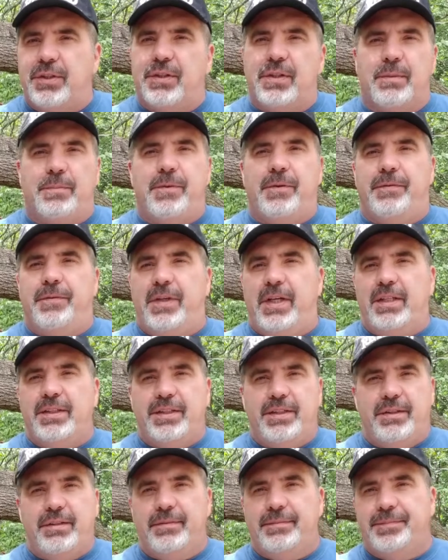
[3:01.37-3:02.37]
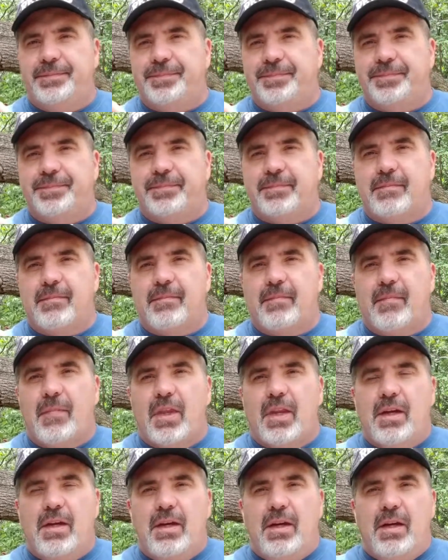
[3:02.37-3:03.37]
the professor.
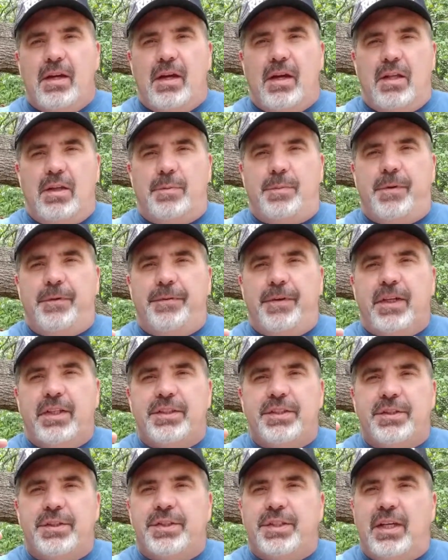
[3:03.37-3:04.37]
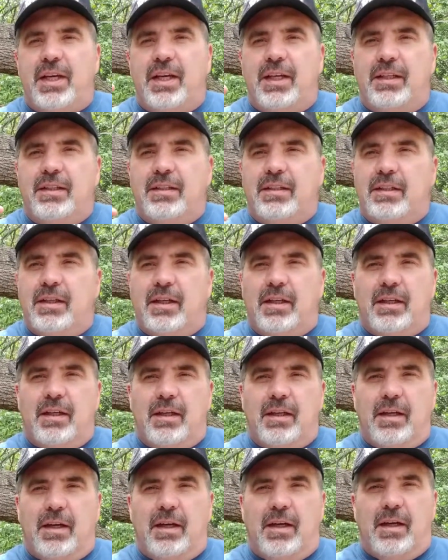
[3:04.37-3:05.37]
And the professor said,
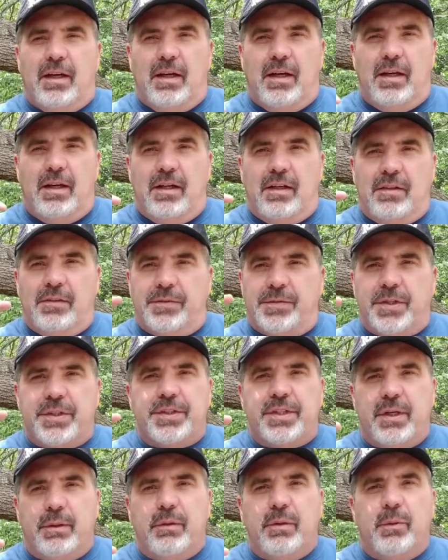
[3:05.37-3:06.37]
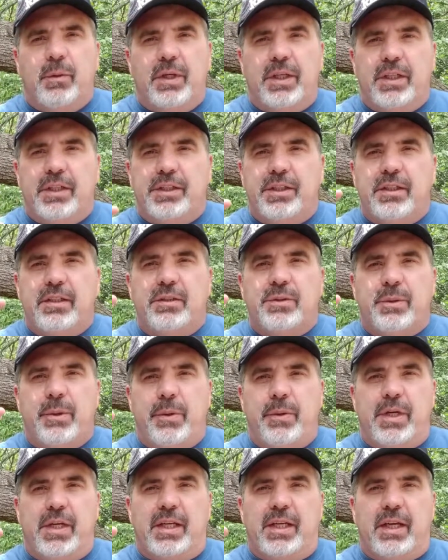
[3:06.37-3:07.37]
first thing we want to do is we
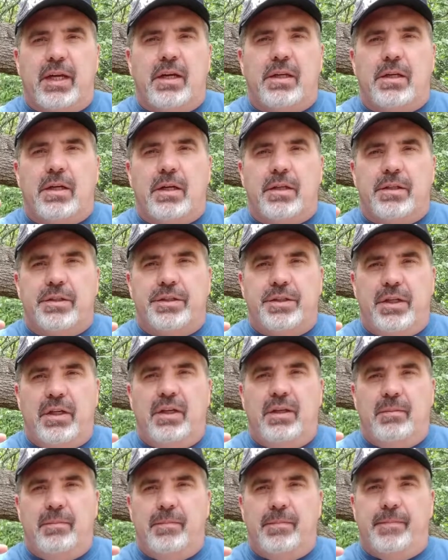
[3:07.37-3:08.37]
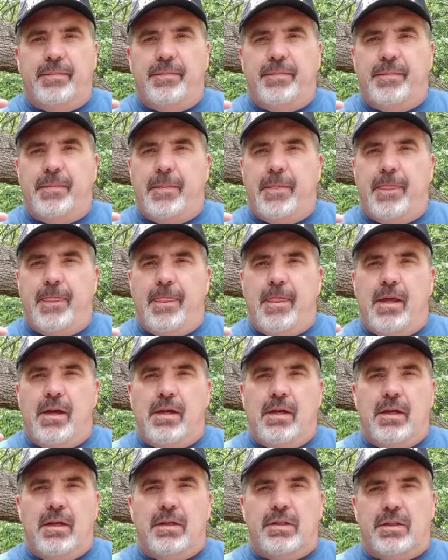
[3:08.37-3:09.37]
want to count all the sheep.
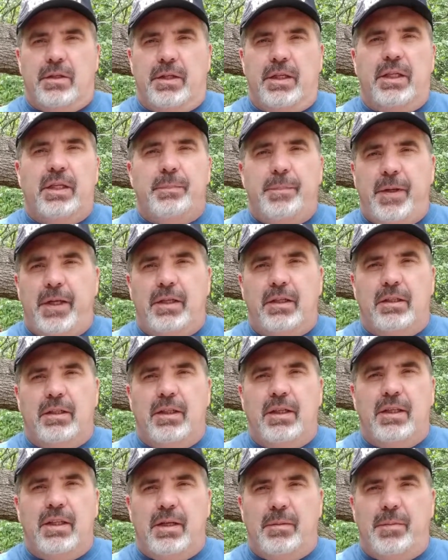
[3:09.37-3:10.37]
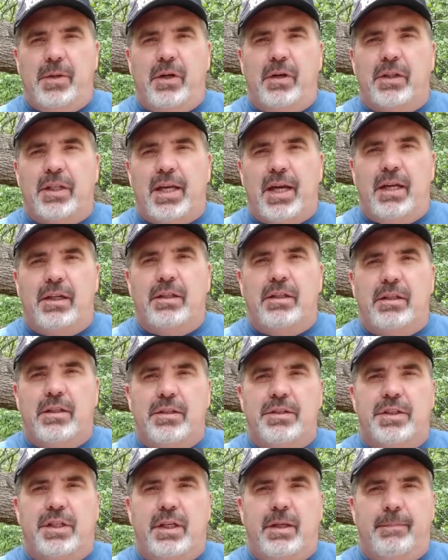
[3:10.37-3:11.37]
So independently, they both counted the
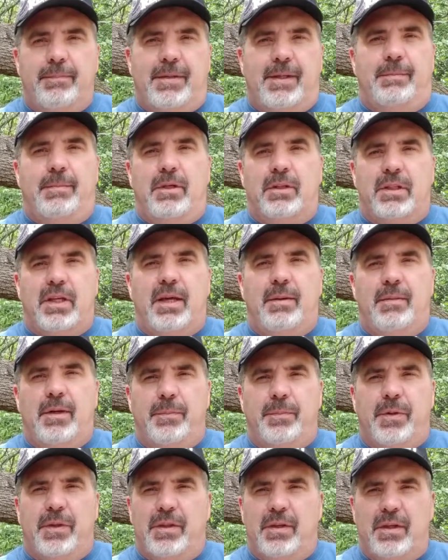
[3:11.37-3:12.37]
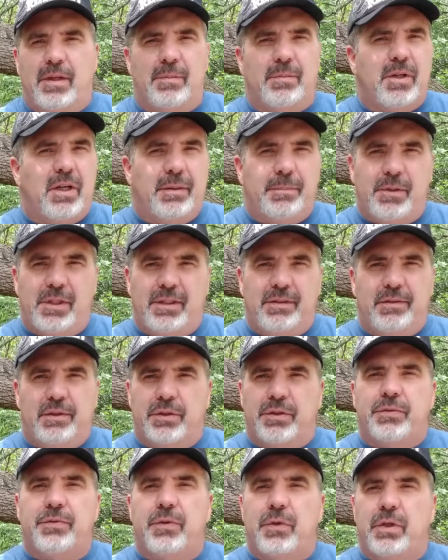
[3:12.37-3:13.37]
sheep. They both came up with the number, I believe it
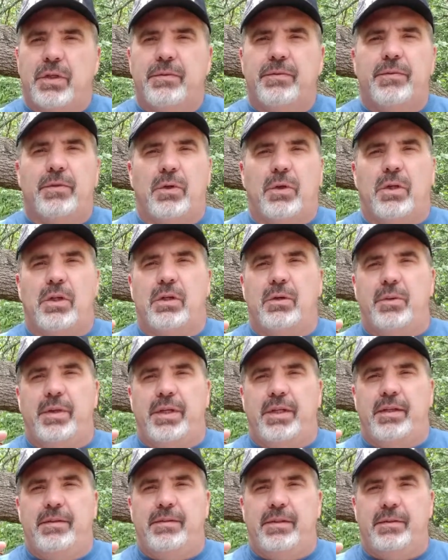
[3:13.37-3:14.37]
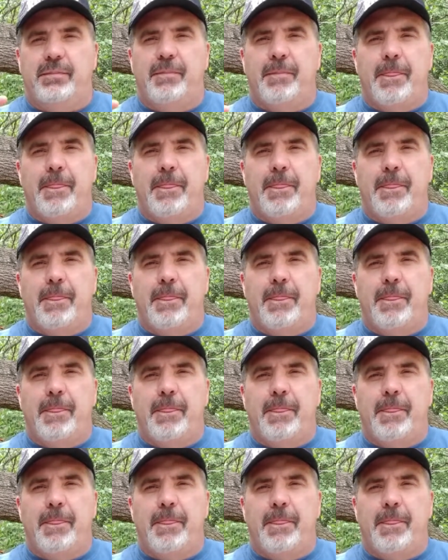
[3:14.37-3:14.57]
was 44 or whatever.